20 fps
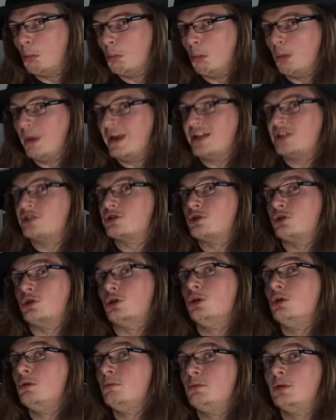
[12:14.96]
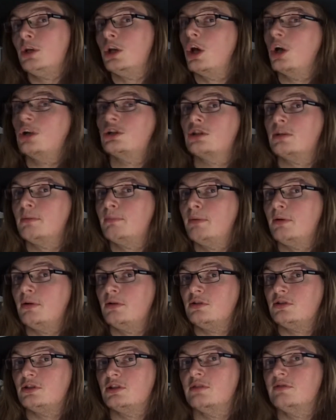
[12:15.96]
We assumed lost a
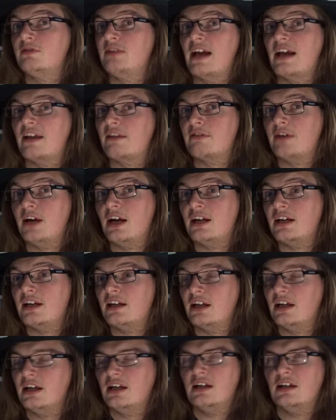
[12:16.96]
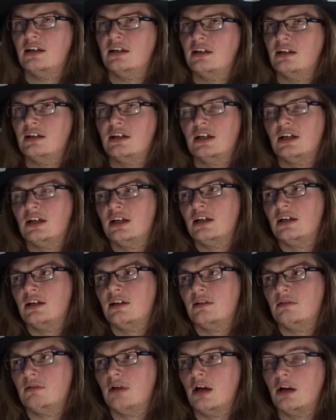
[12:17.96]
bunch of Dethrak
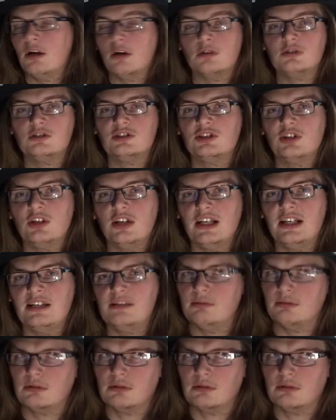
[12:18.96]
Unsullied.